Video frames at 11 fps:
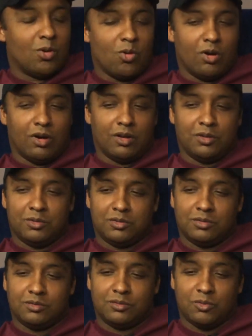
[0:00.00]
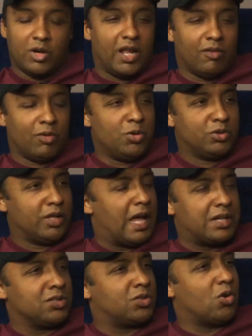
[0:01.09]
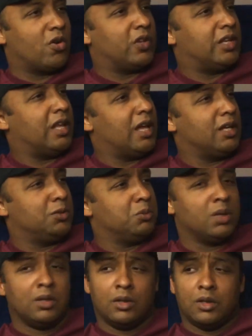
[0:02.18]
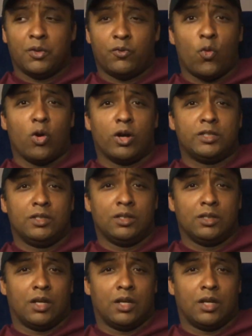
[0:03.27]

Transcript: or whatever. Who's the action star of the day? 4